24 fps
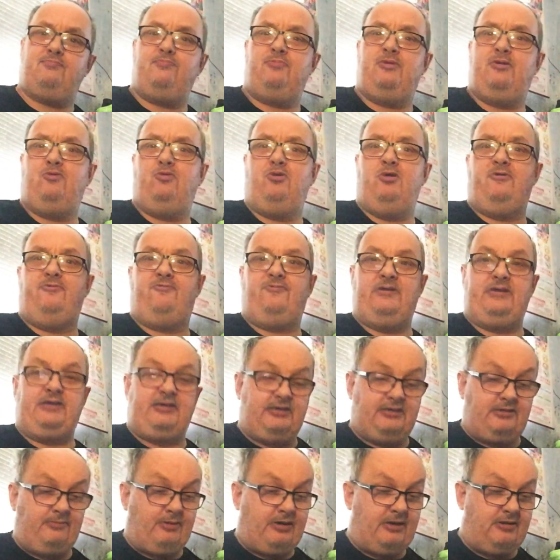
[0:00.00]
Be worth
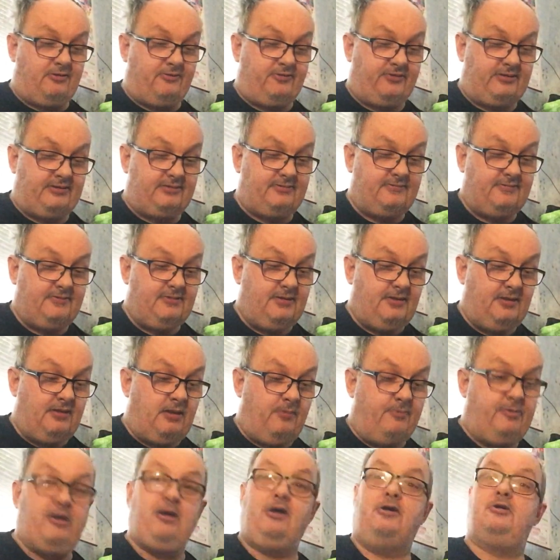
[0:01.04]
thinking about, I think.
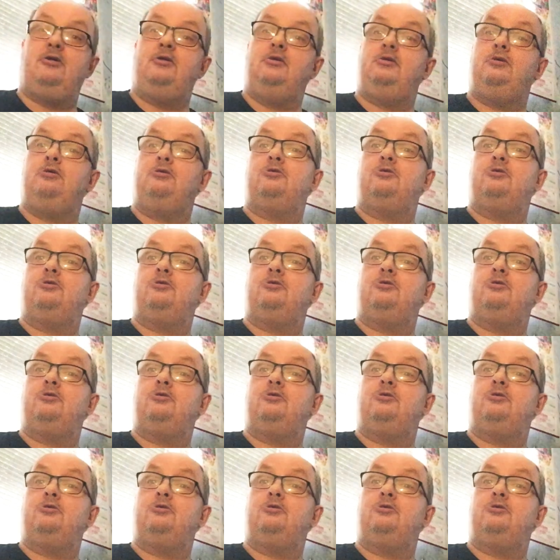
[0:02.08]
A bit of